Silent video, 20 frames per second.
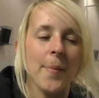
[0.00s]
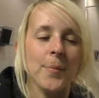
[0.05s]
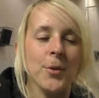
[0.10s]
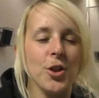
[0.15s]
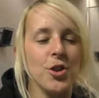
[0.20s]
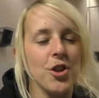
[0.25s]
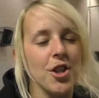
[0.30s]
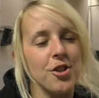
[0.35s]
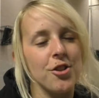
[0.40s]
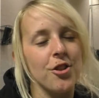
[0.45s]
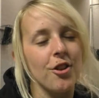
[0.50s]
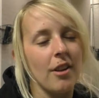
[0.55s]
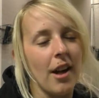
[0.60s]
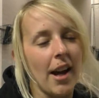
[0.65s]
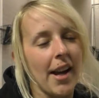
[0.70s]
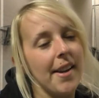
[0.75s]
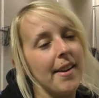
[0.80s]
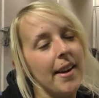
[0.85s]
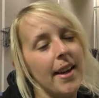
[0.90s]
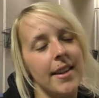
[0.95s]
nutritional
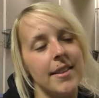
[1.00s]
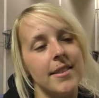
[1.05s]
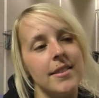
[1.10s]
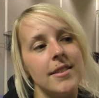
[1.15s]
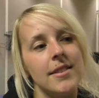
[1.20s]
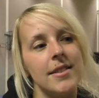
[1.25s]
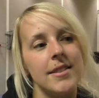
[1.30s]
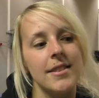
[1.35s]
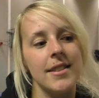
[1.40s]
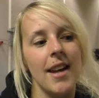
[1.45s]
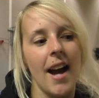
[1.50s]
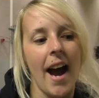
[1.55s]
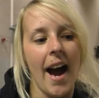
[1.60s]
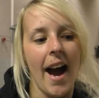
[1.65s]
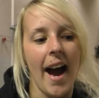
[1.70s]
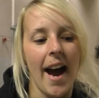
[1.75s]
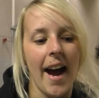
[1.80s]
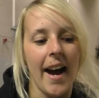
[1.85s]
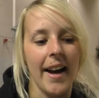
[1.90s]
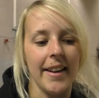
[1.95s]
guidance,
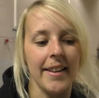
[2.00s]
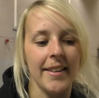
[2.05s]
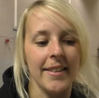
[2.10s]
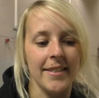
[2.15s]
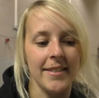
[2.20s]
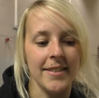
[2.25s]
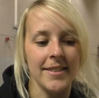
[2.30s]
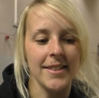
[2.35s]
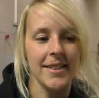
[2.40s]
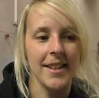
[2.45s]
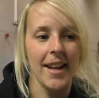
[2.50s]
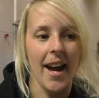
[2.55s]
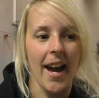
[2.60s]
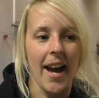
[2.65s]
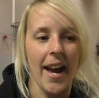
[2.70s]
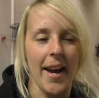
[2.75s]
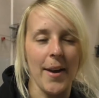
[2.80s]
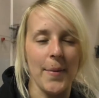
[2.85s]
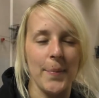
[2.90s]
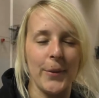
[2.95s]

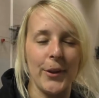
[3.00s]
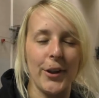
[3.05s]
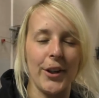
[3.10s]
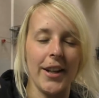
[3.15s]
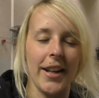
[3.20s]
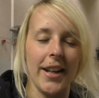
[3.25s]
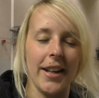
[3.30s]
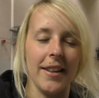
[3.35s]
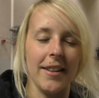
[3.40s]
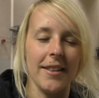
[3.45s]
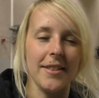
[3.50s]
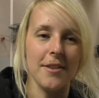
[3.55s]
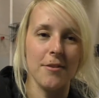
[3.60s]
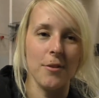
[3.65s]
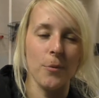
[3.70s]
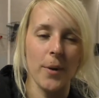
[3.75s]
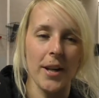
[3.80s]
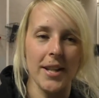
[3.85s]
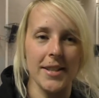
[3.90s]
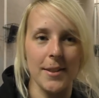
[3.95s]
and learning
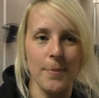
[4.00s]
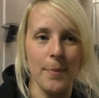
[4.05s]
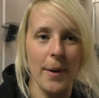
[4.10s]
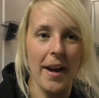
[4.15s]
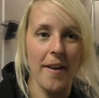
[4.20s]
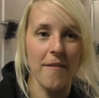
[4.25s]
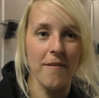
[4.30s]
different ways that my